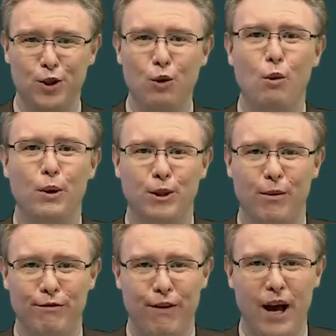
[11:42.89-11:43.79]
No one wants to
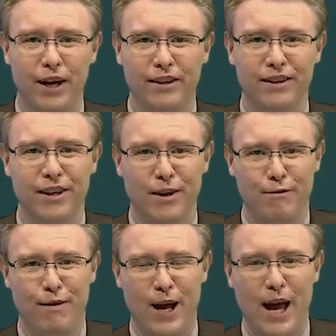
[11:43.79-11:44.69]
be fired
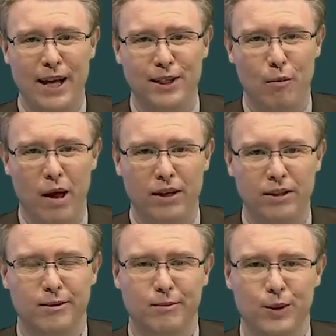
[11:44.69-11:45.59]
via
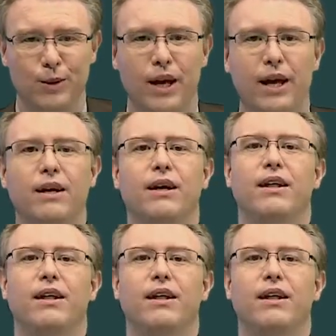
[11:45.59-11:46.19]
SMS. Okay.